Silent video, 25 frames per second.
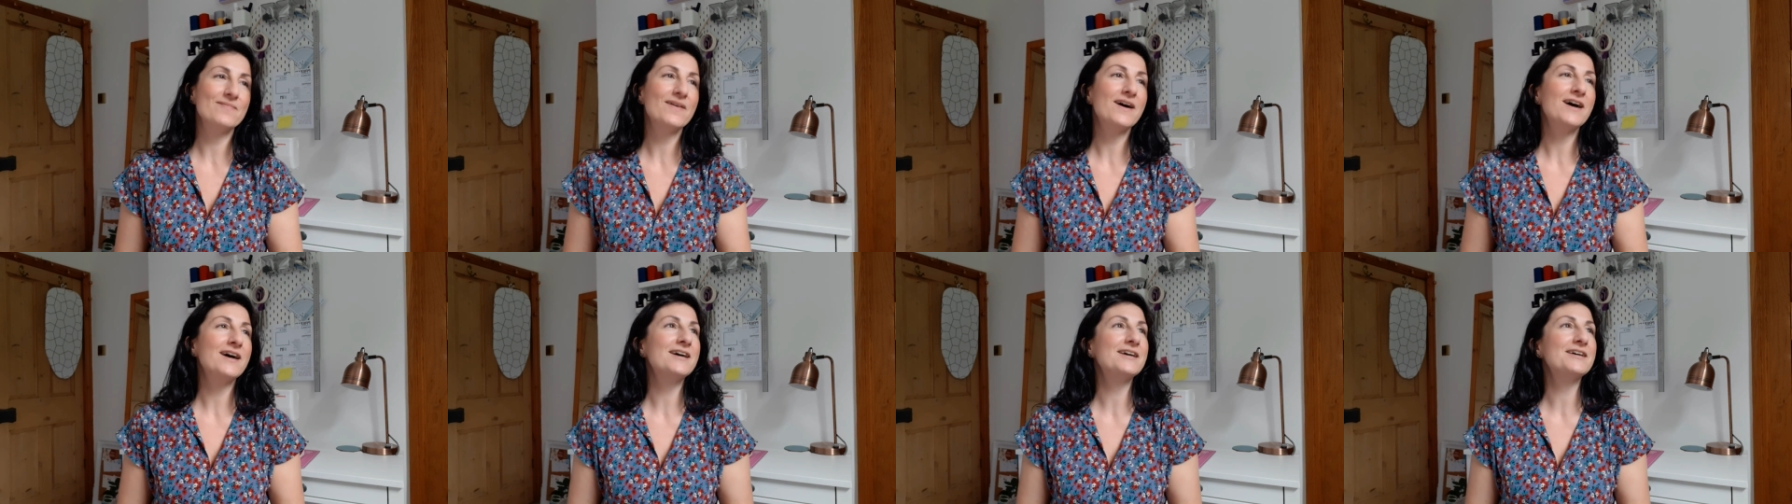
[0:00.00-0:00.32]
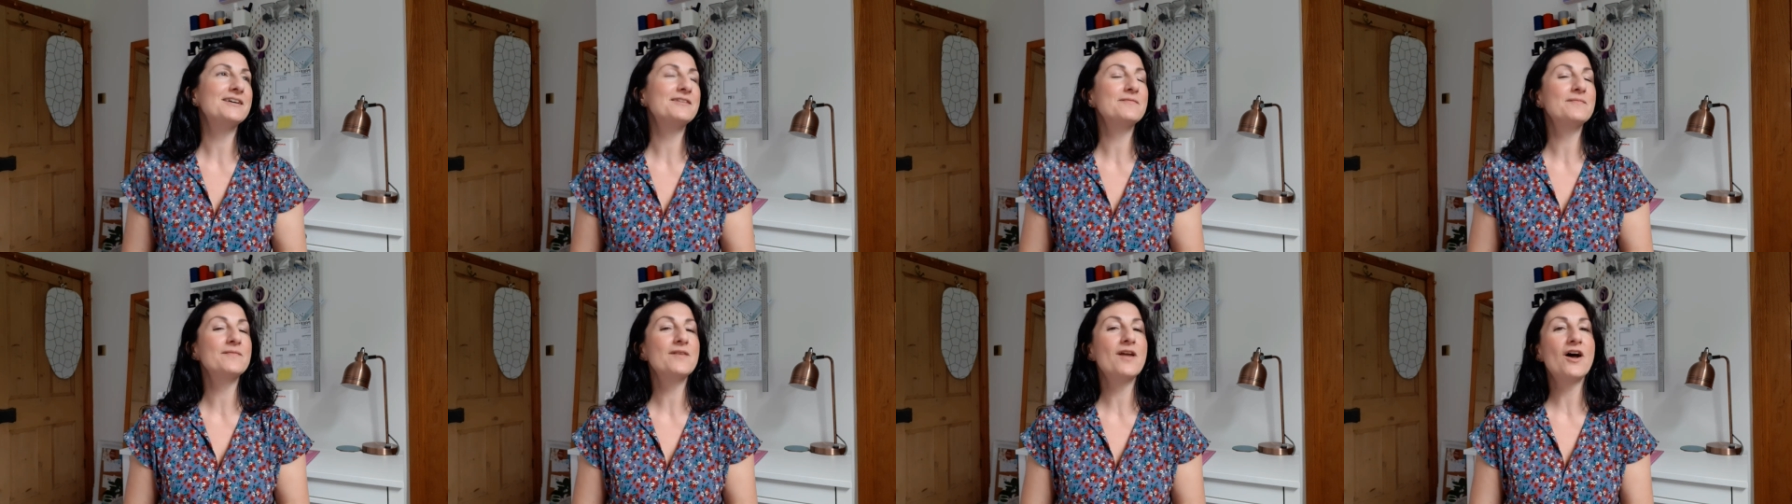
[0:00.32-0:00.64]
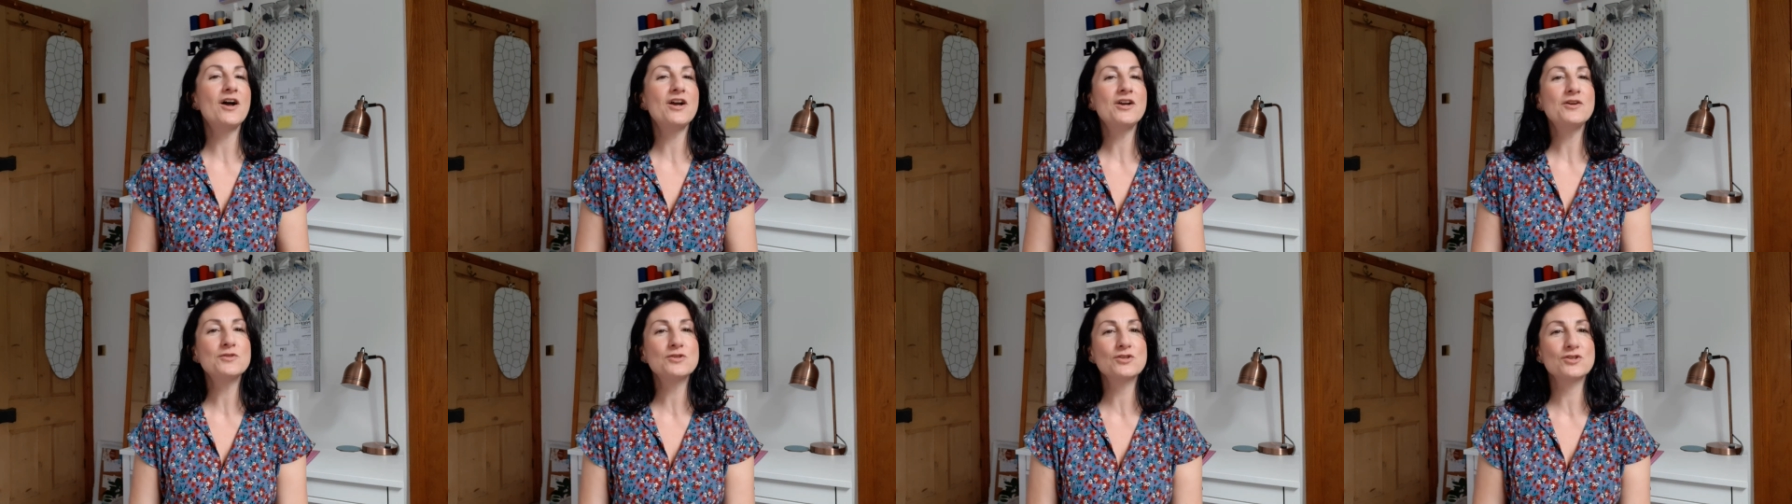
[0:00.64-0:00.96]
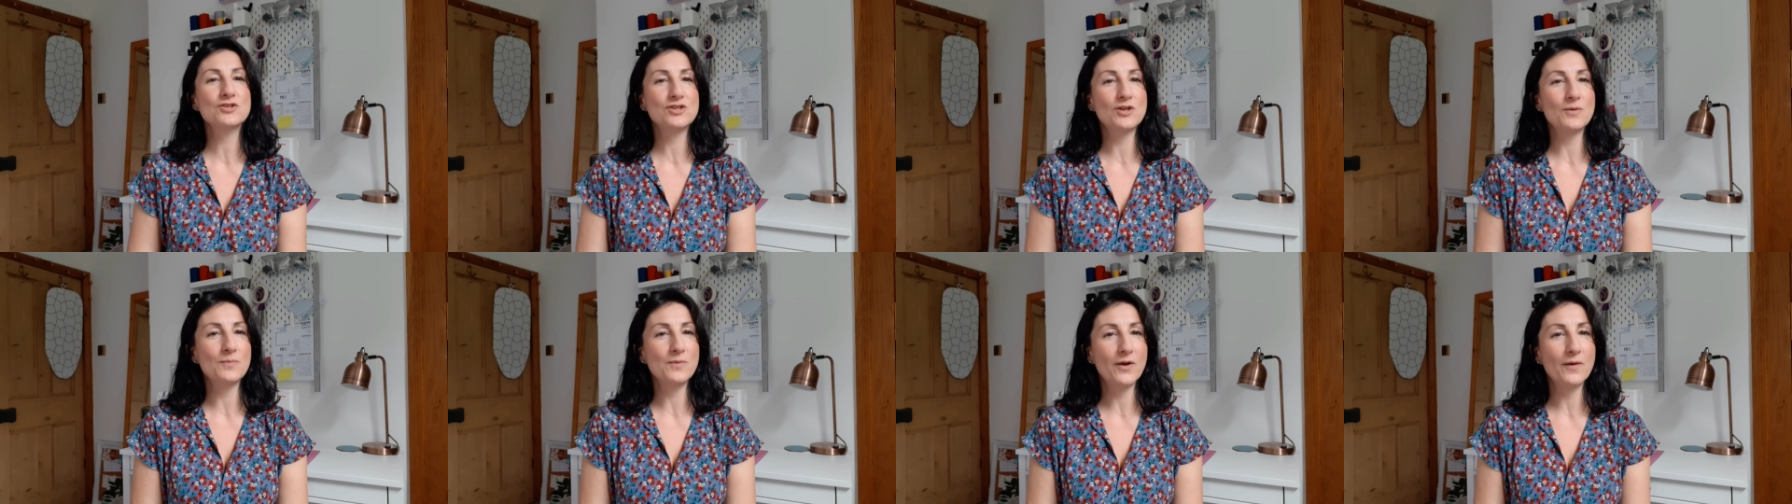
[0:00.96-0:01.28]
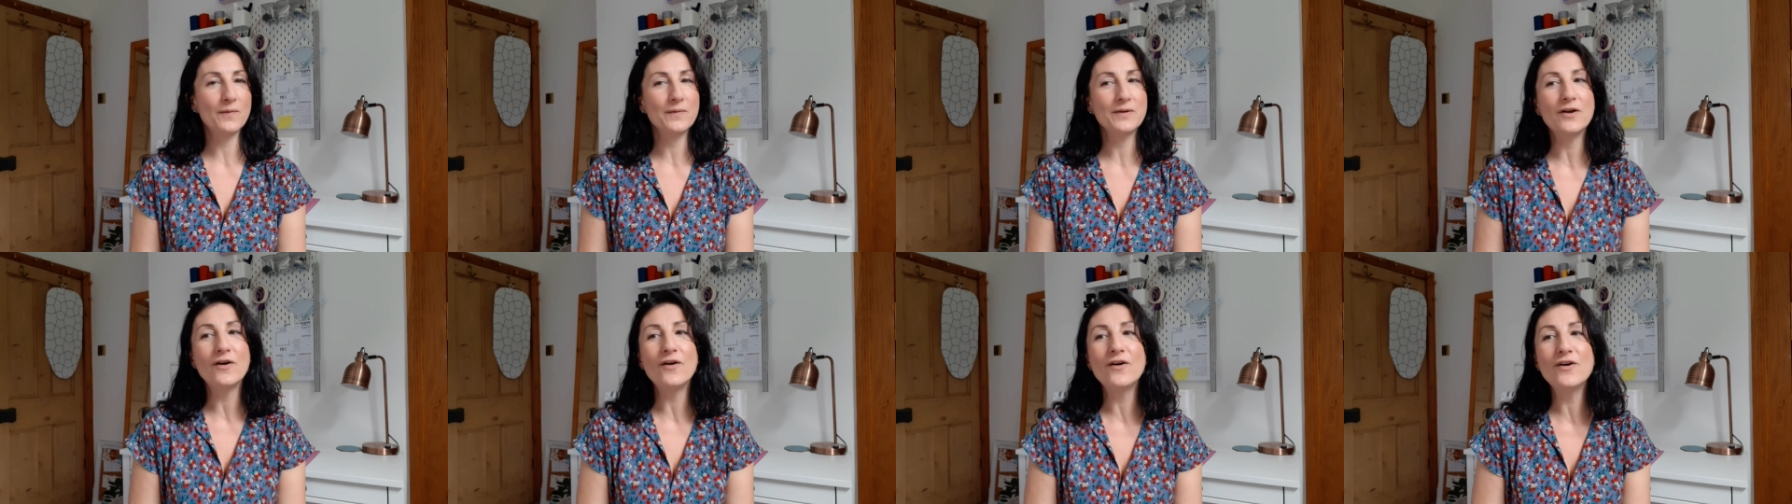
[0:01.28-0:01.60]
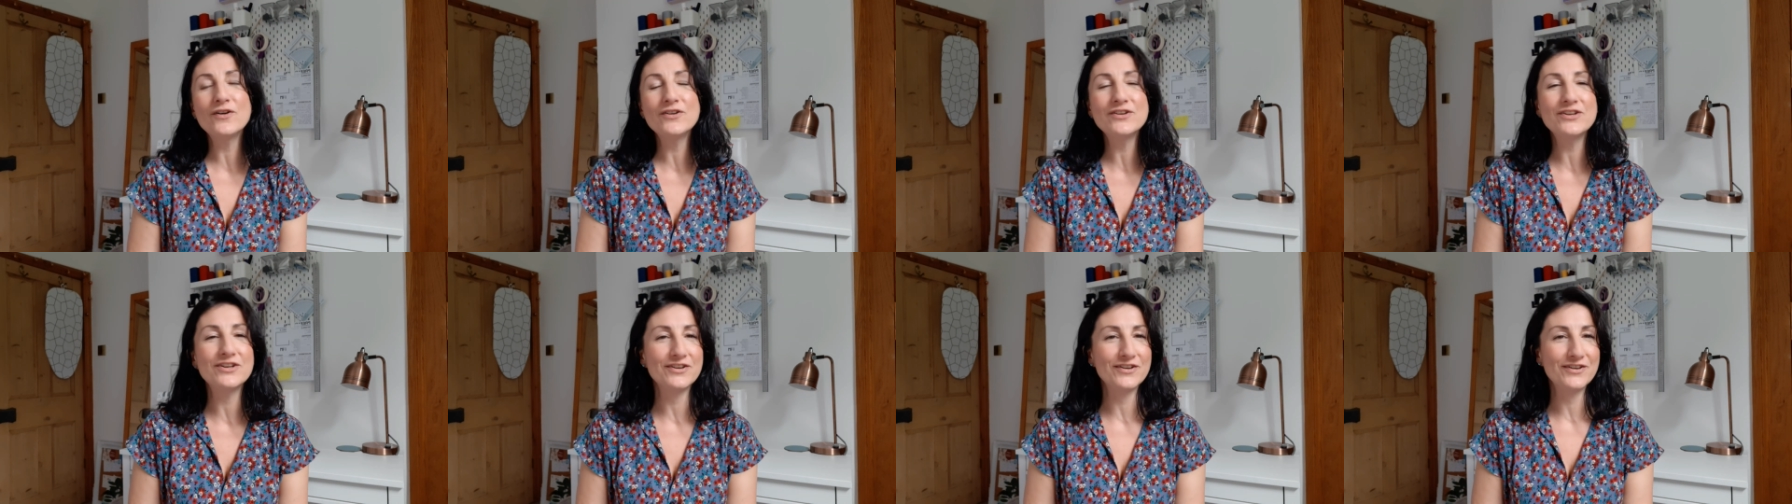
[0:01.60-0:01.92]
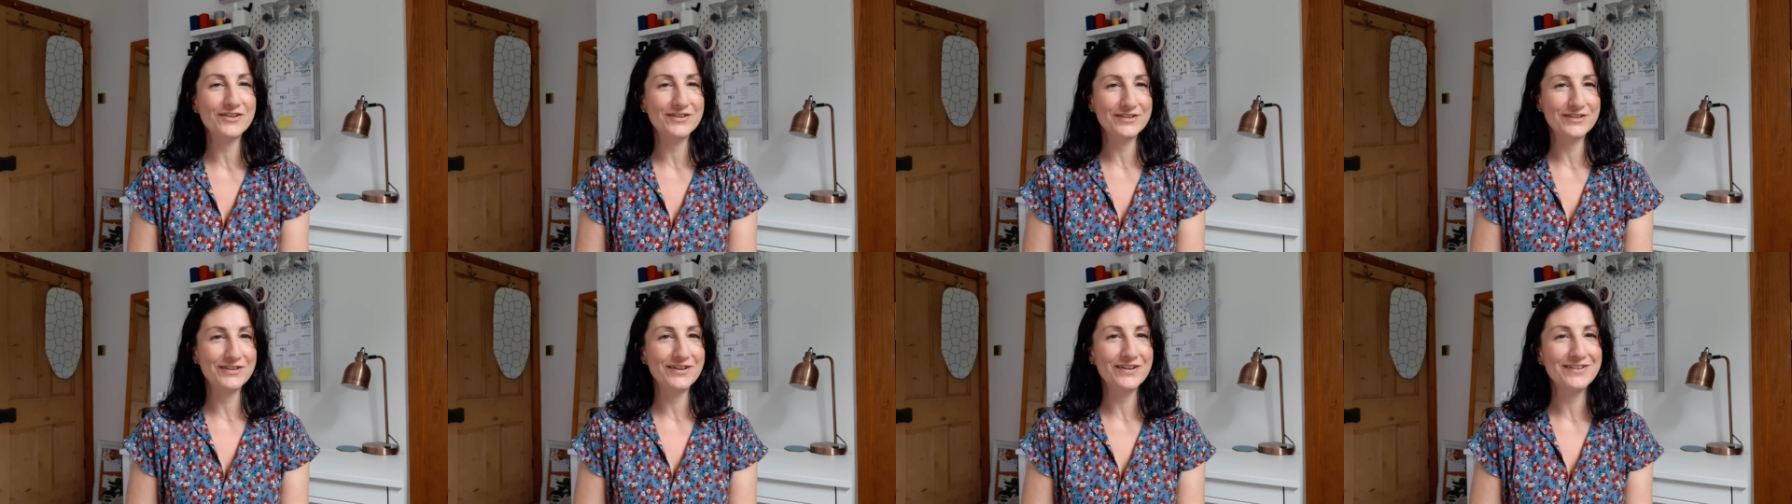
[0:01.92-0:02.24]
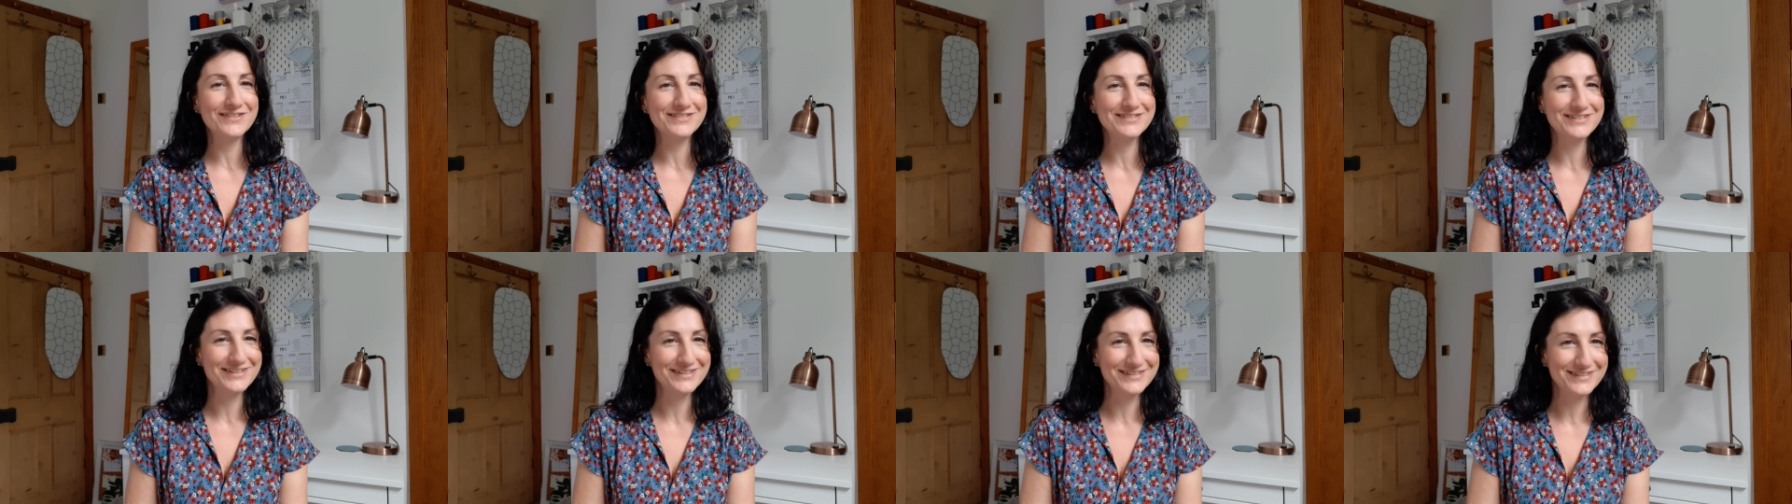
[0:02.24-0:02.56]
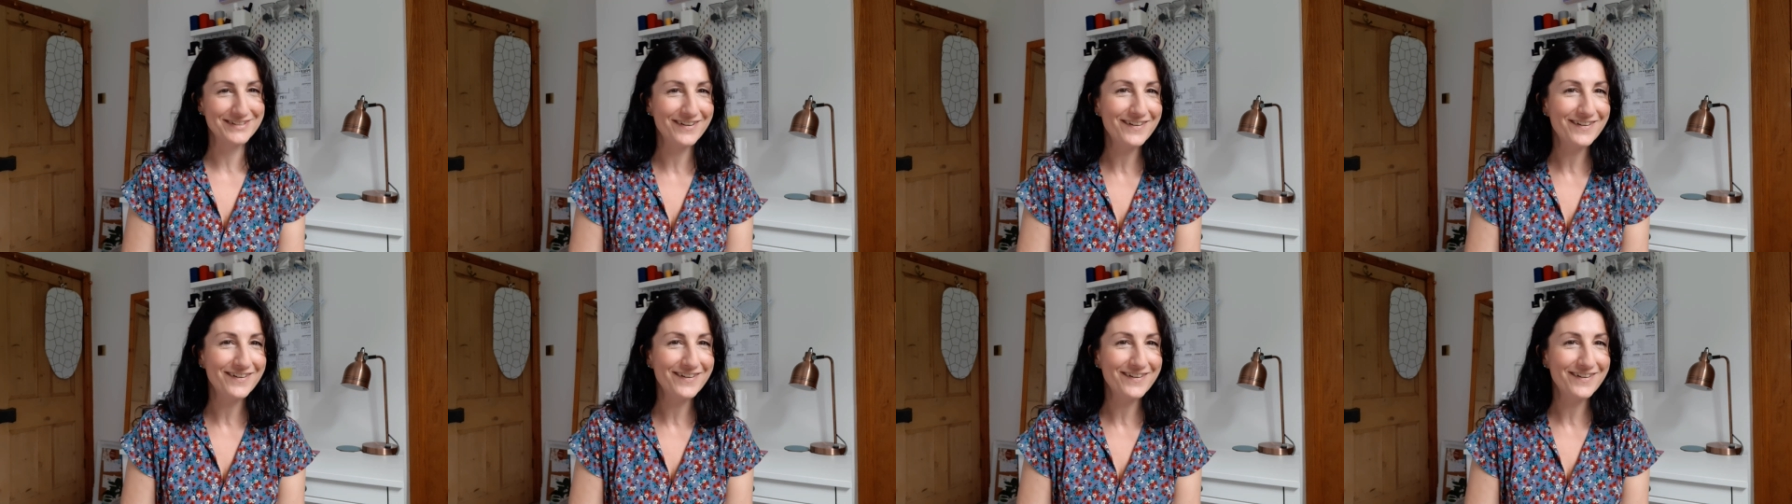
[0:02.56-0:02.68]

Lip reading: I shall stop going on and on and on and